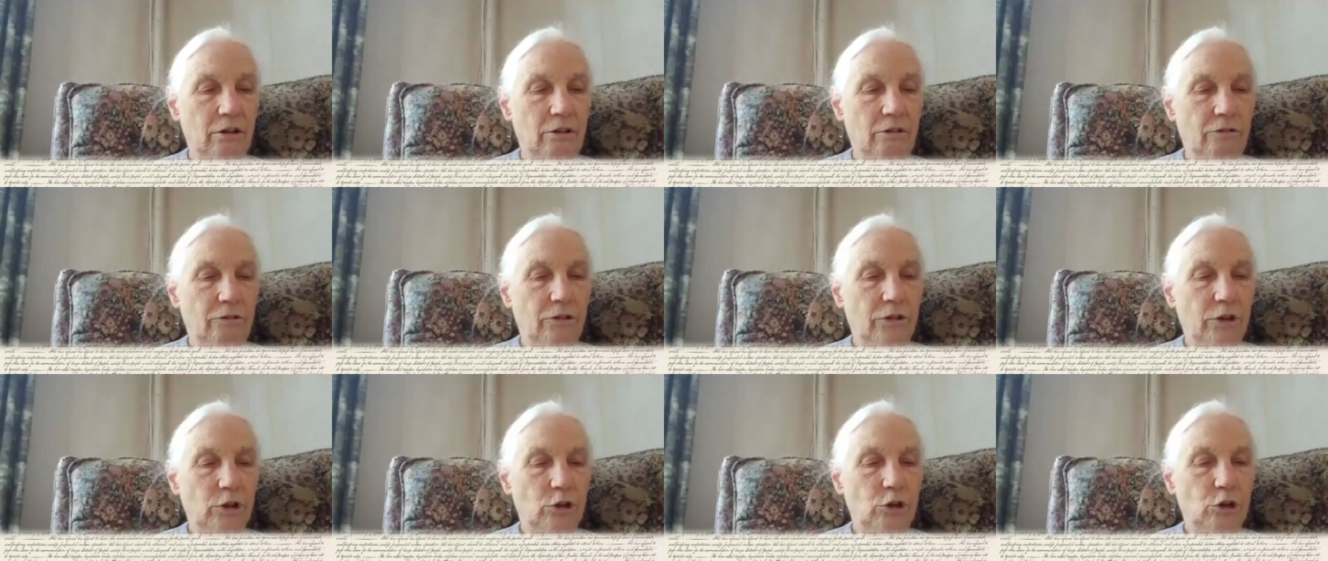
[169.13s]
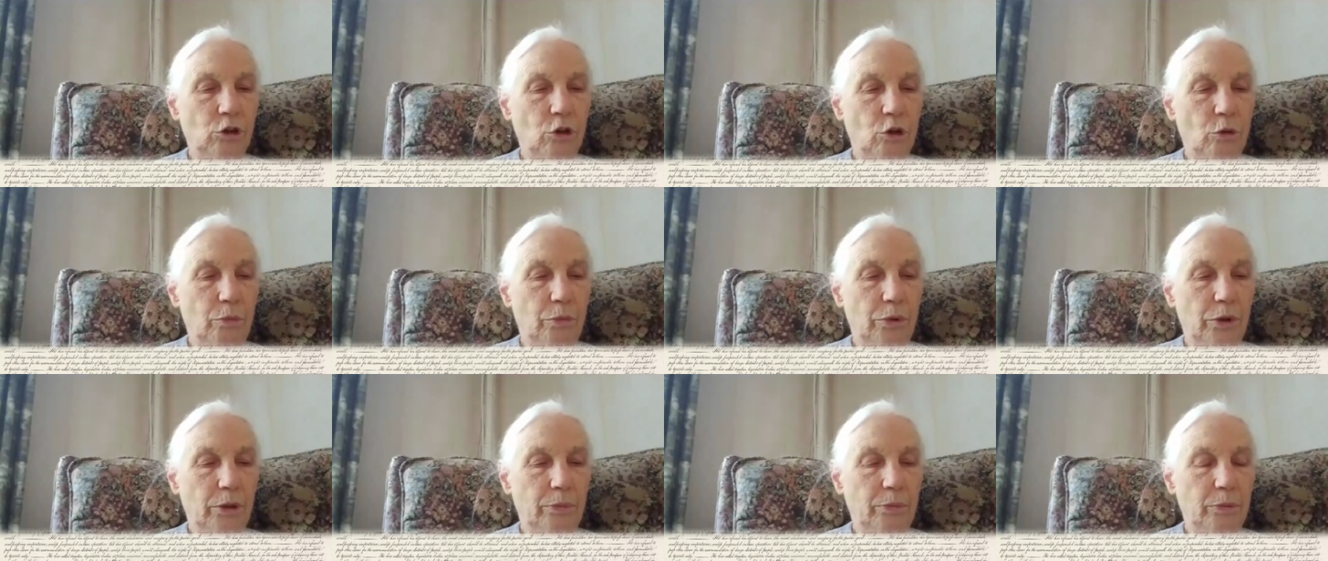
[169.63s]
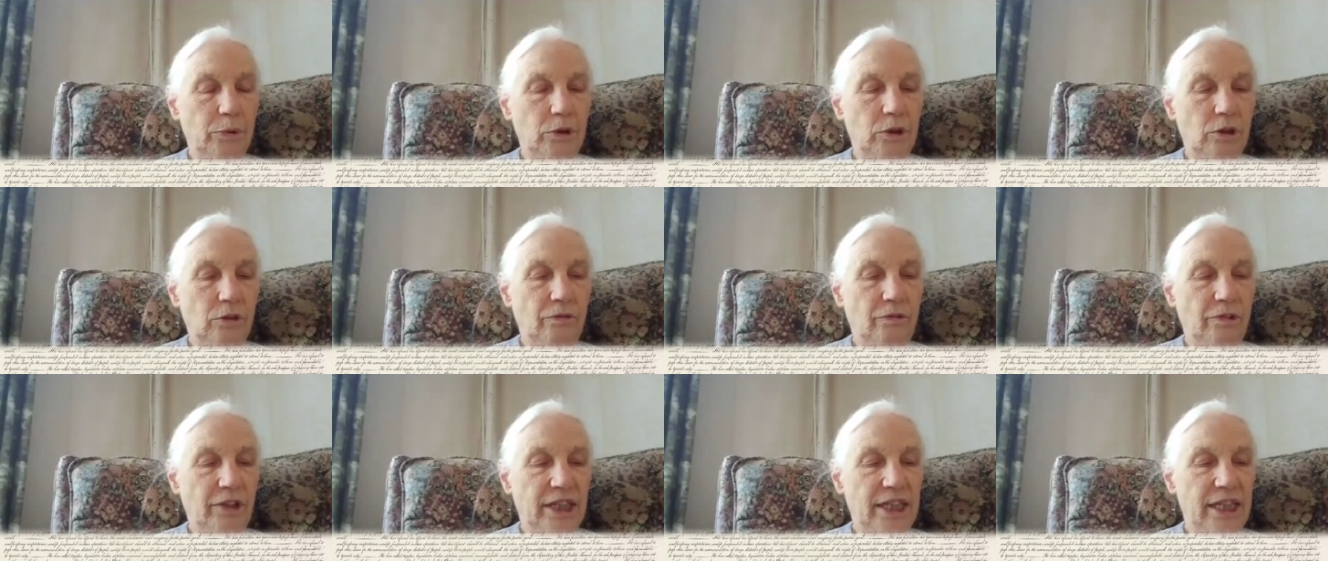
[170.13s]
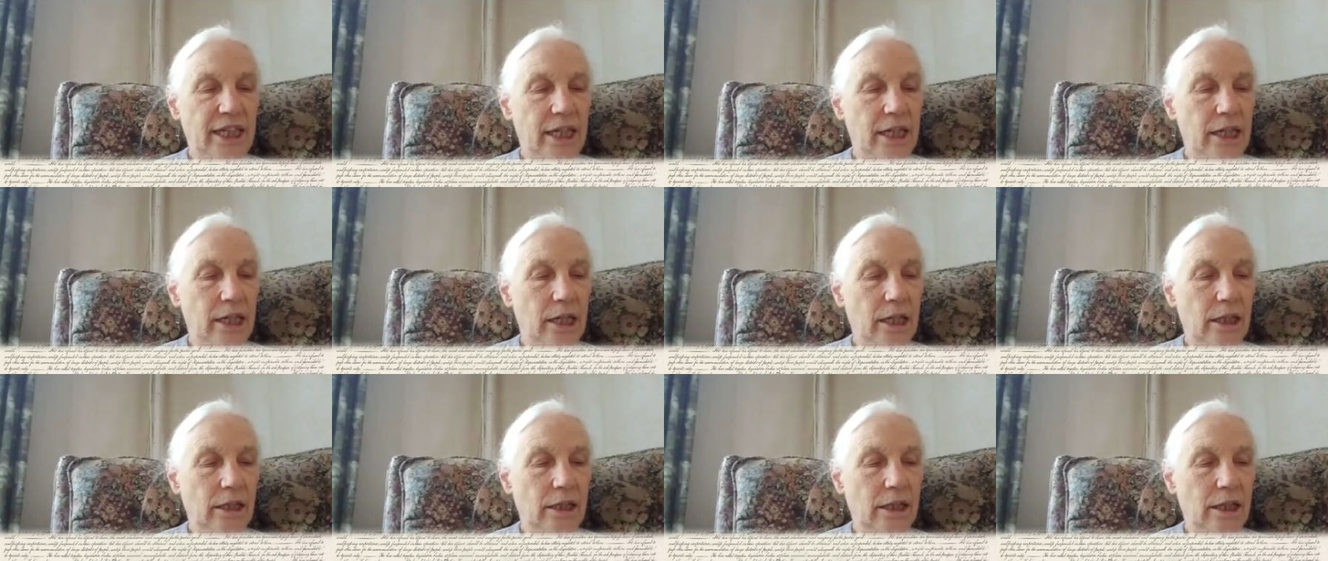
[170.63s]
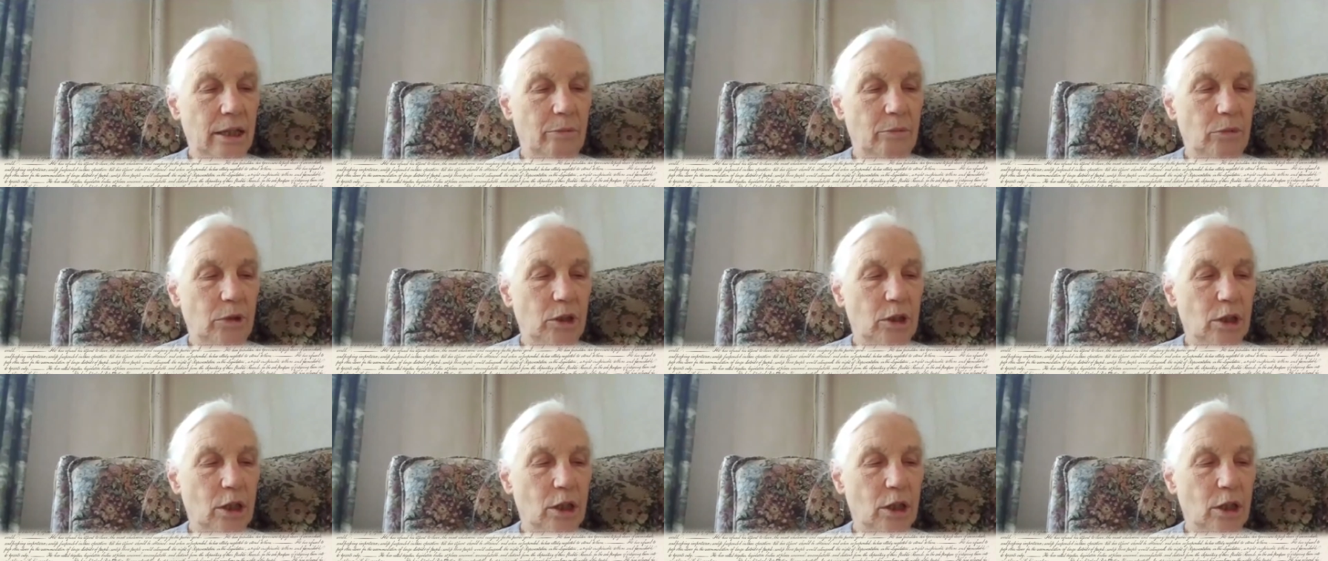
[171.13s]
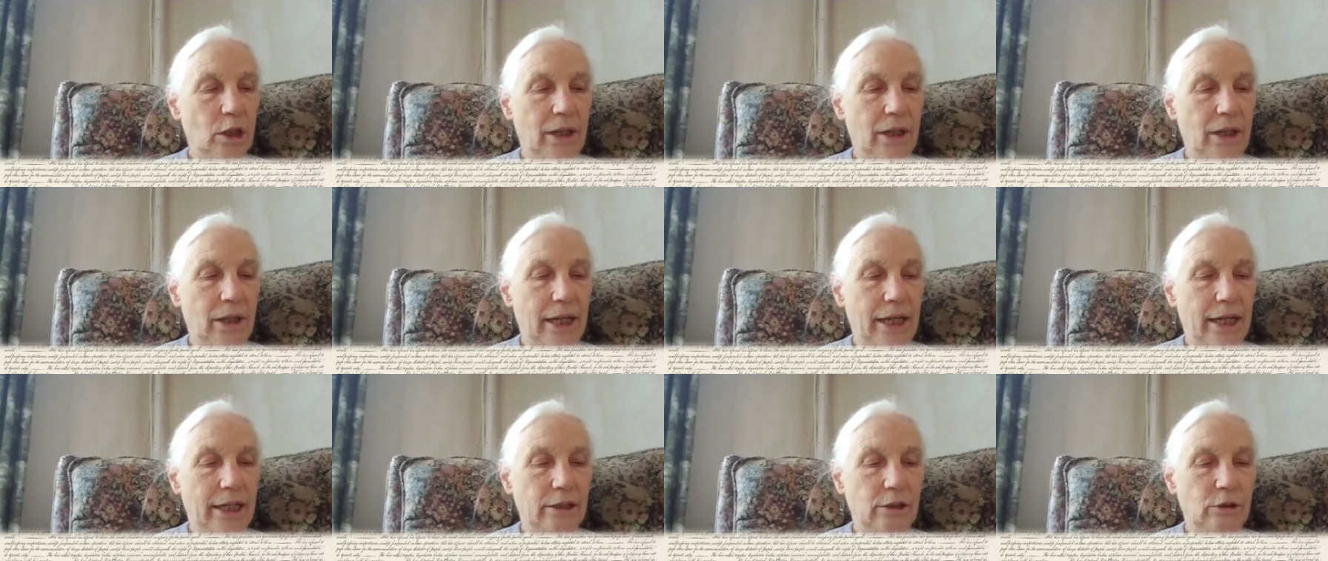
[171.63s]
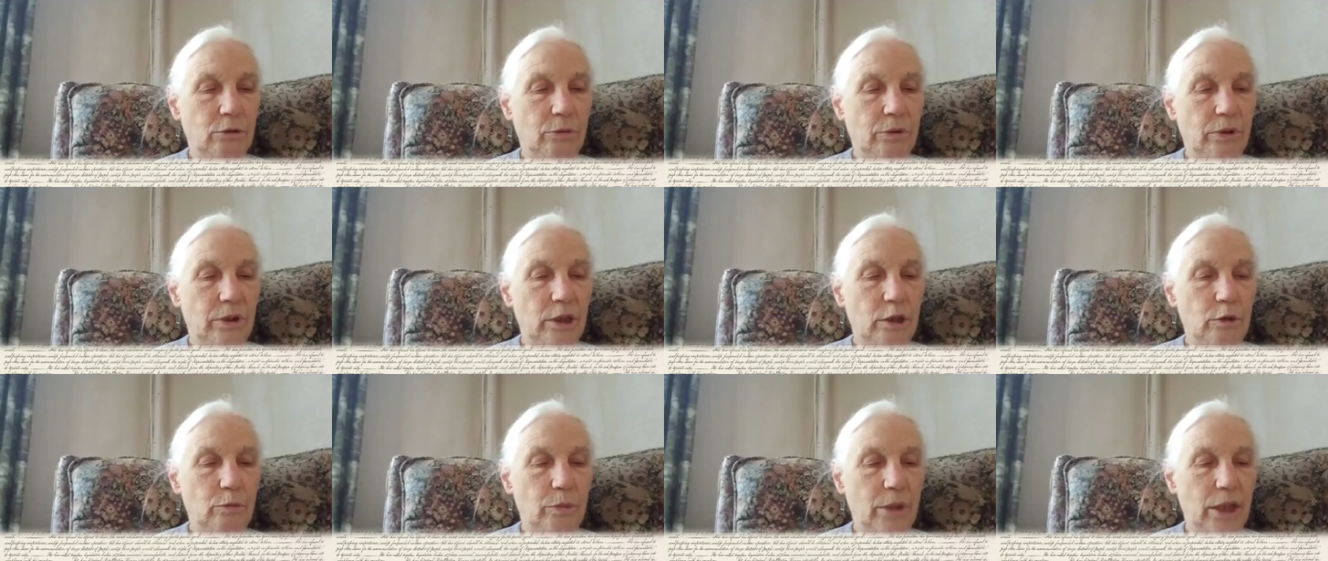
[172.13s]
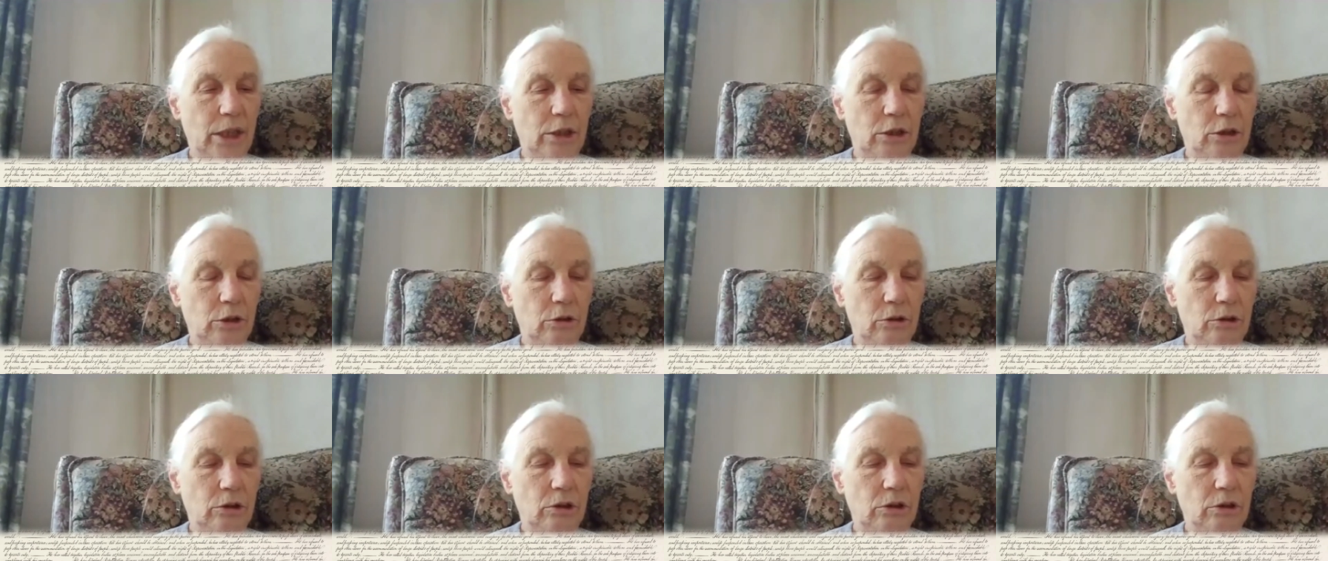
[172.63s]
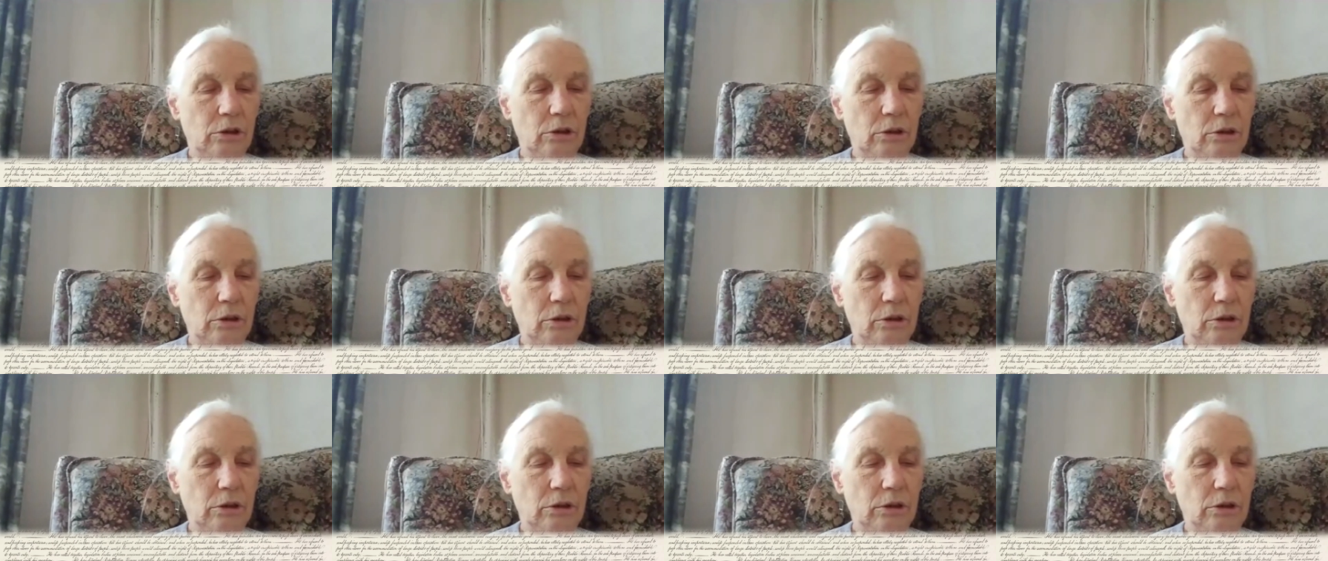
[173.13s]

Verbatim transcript: for the sole purpose of fatiguing them into compliance with his measures.